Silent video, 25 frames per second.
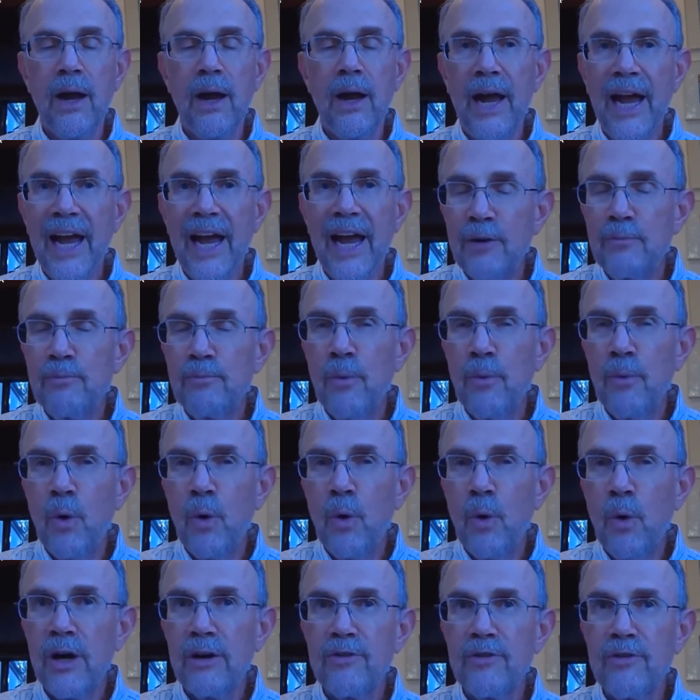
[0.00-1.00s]
Add
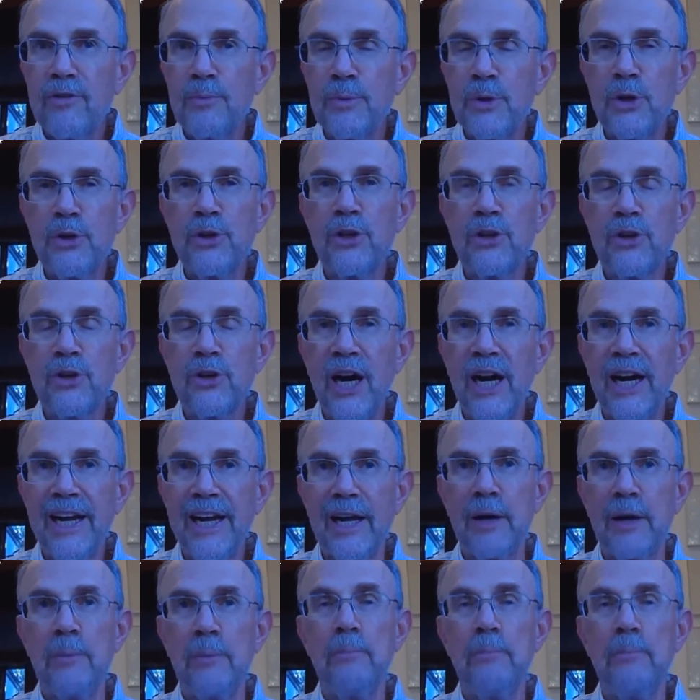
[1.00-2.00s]
more of them to your
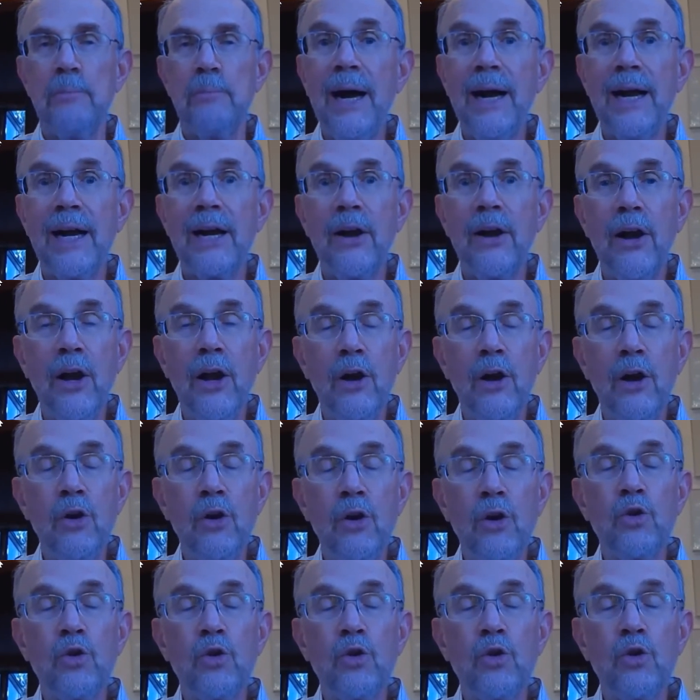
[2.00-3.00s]
diet. Buy
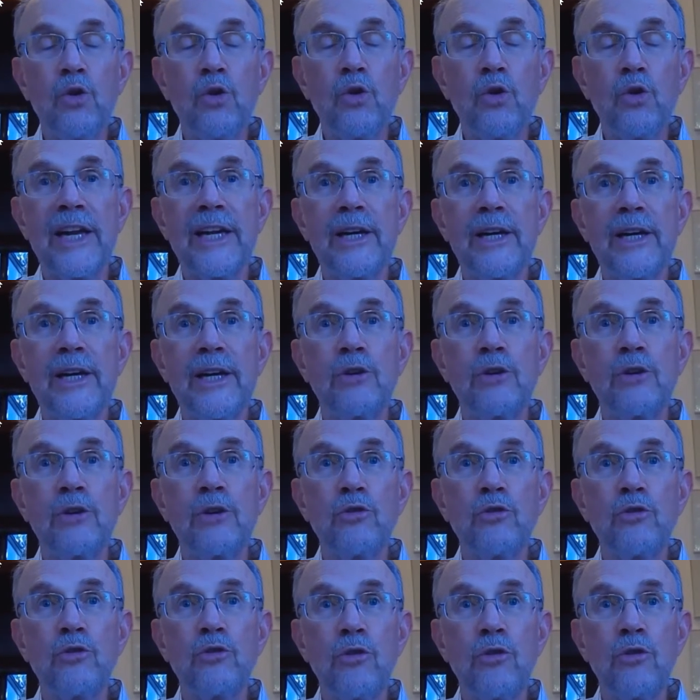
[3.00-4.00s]
locally grown ones
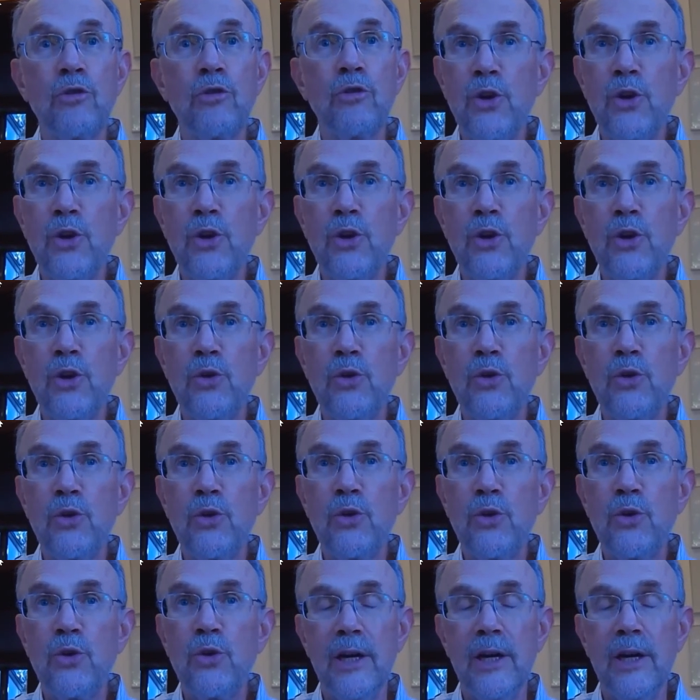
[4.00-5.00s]
when you can,
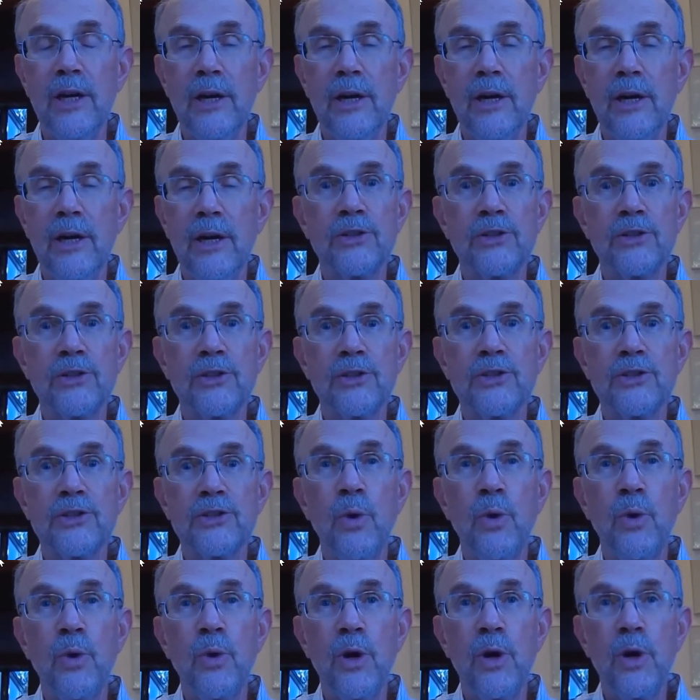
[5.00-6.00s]
because these
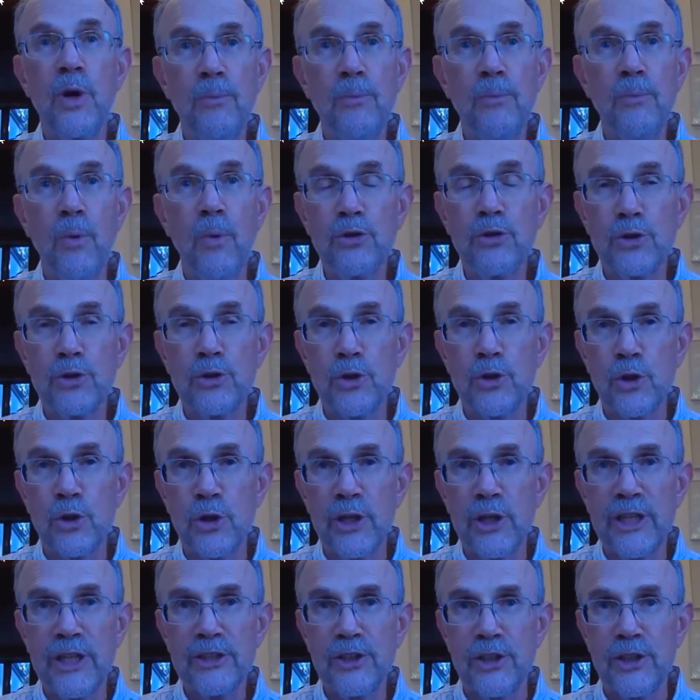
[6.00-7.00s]
will be more
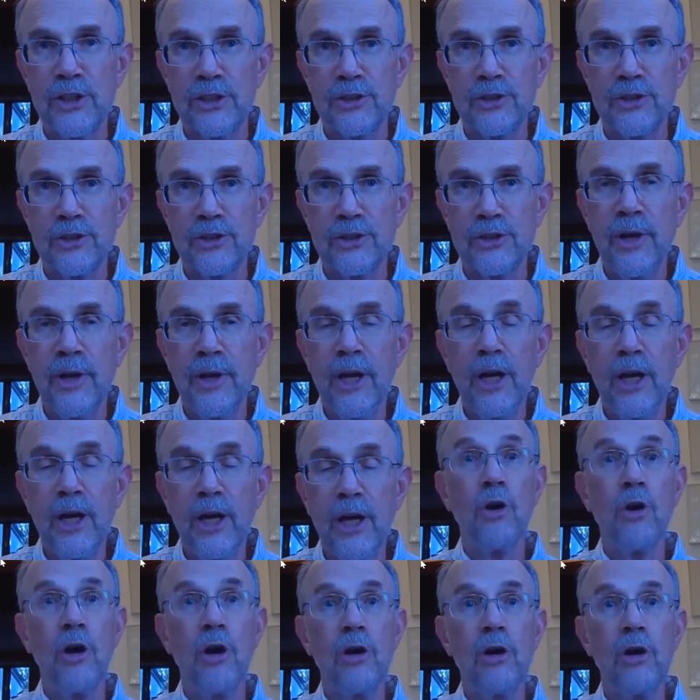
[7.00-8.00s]
nutritious. Grow
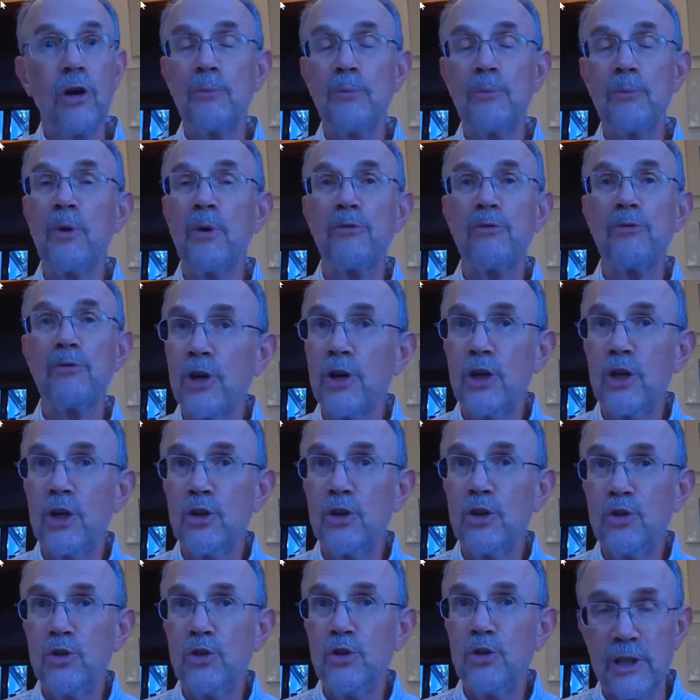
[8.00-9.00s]
some of your
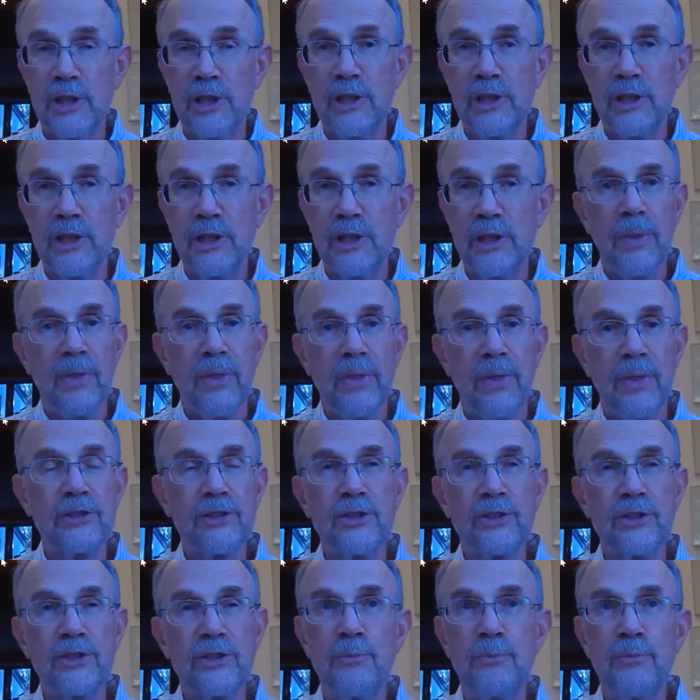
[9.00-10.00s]
own.
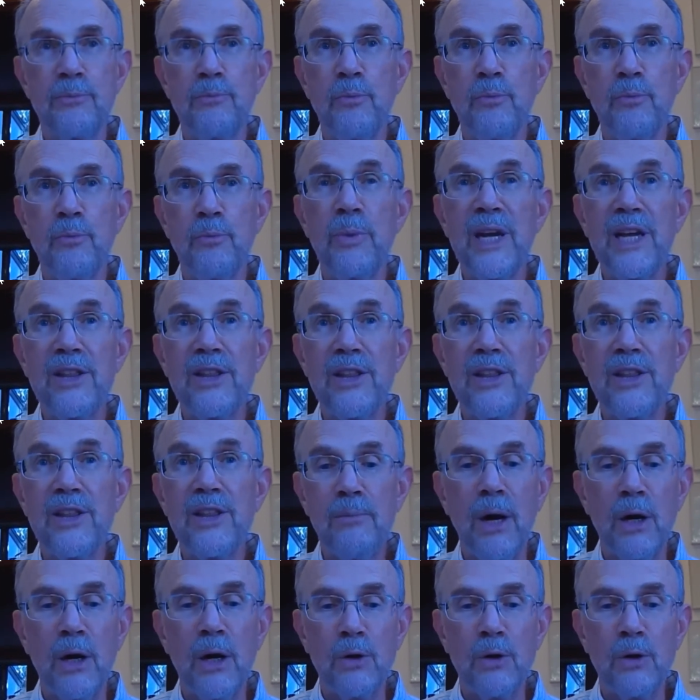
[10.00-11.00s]
Will be the
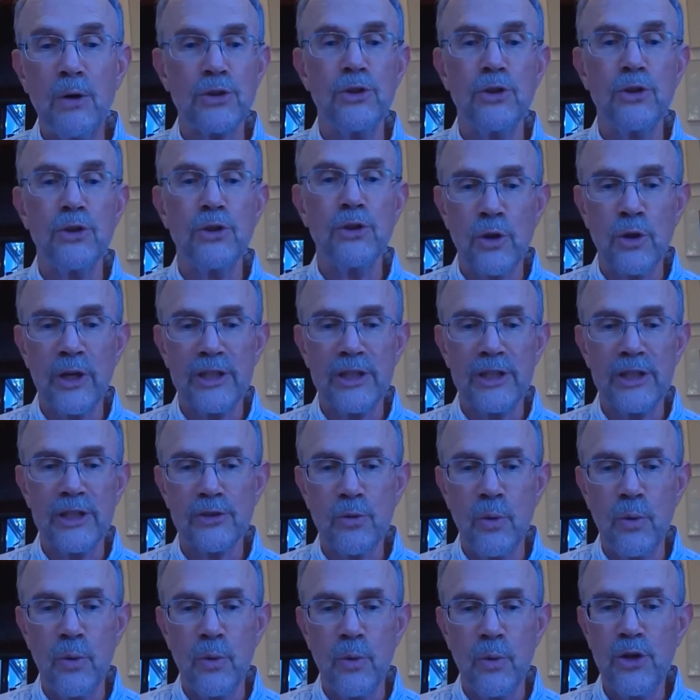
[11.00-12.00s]
most nutritious
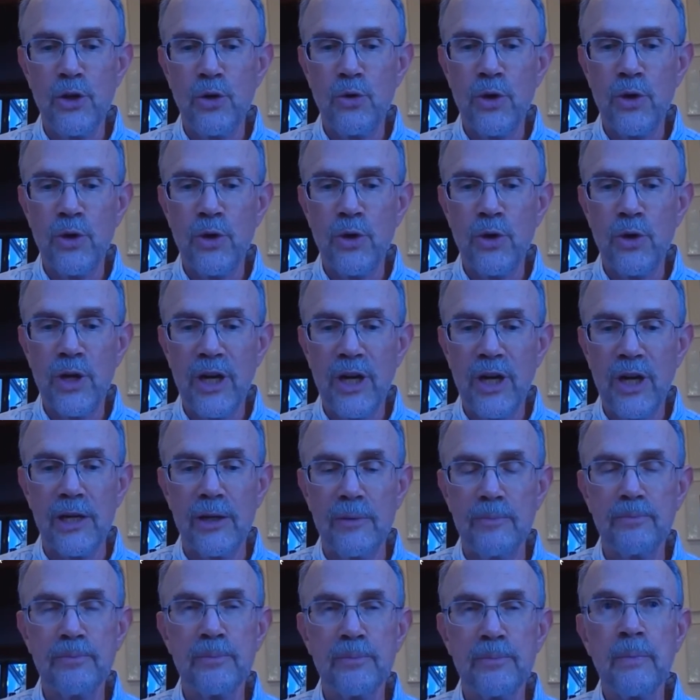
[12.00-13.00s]
when you can.
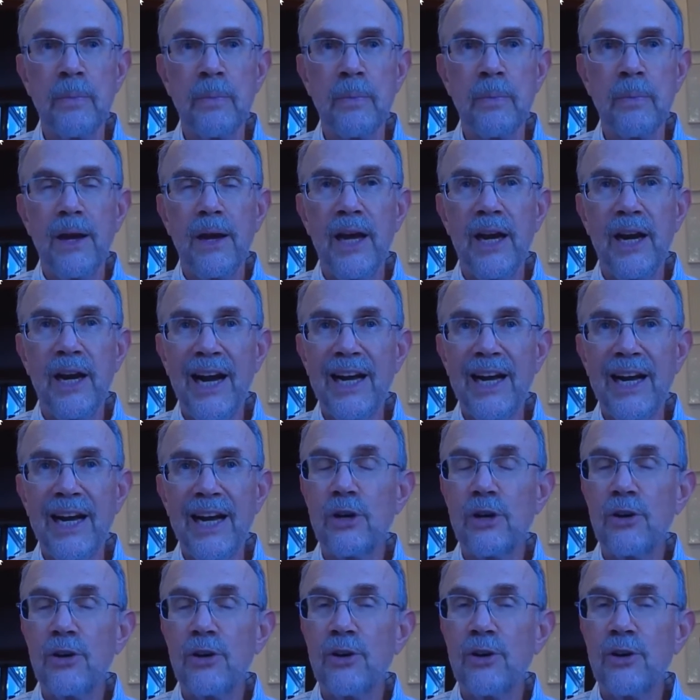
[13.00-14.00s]
And I
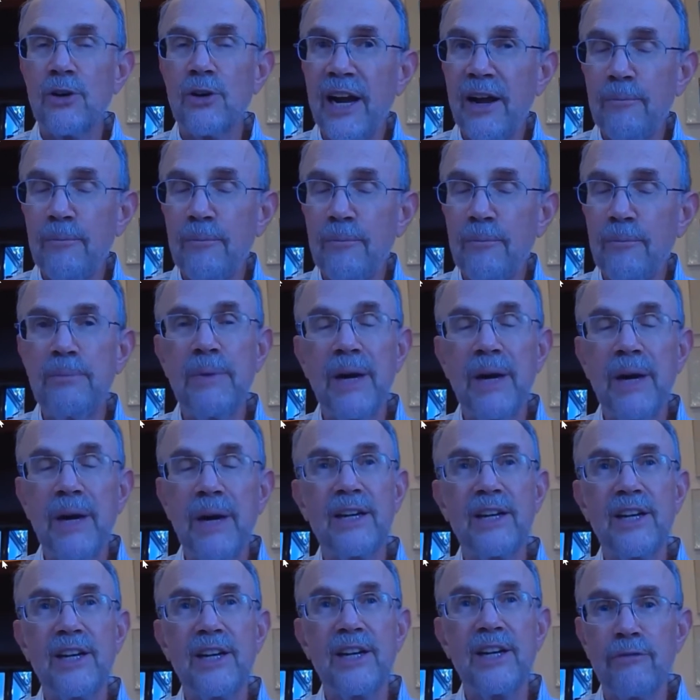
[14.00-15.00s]
certainly have been making
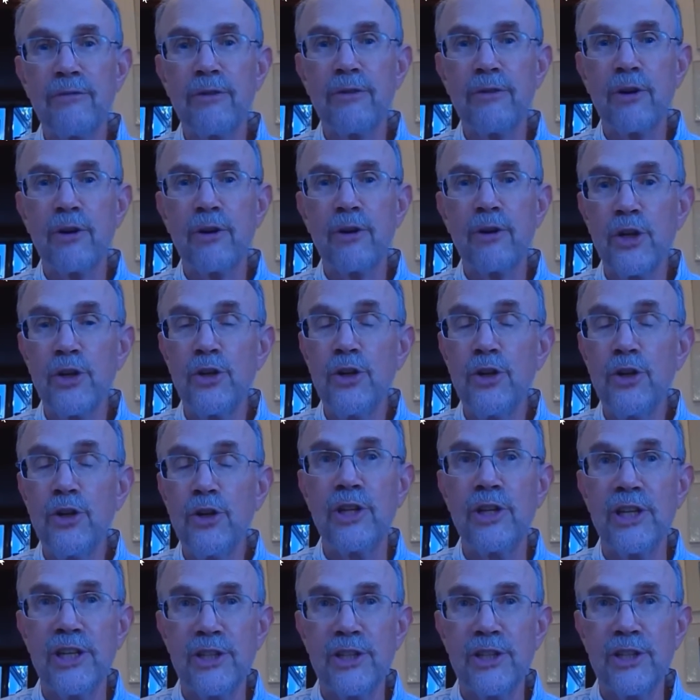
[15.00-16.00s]
an effort to do
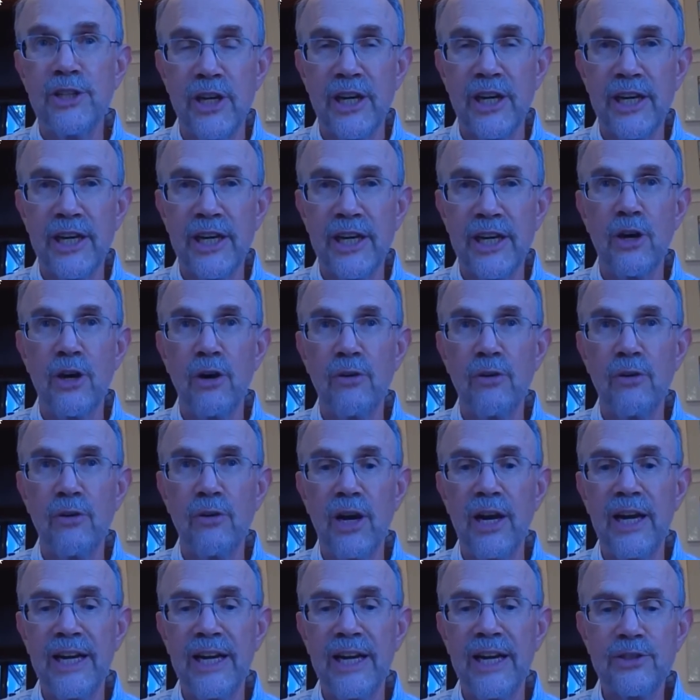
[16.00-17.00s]
these things over the
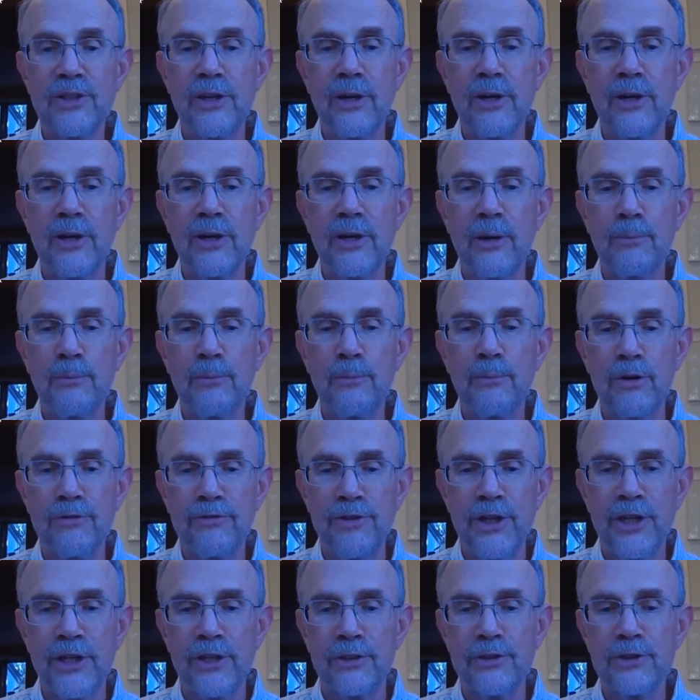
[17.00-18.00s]
last number of
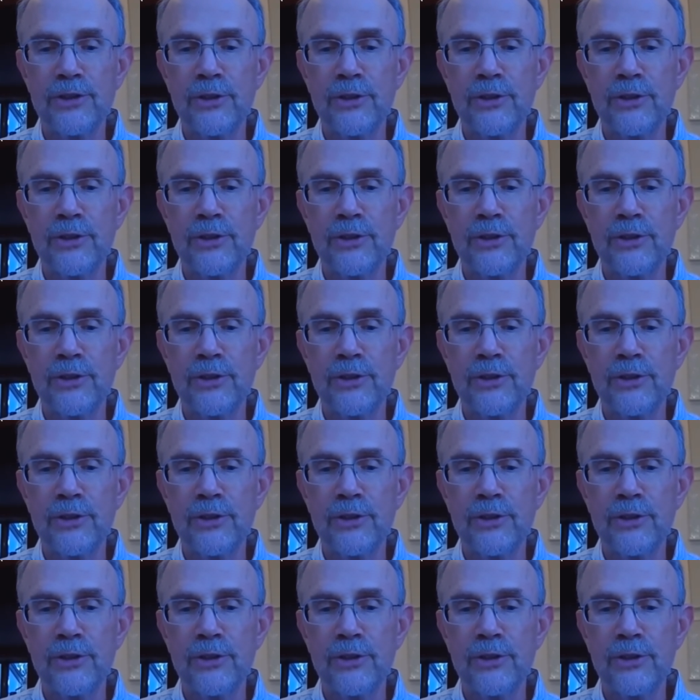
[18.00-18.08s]
years.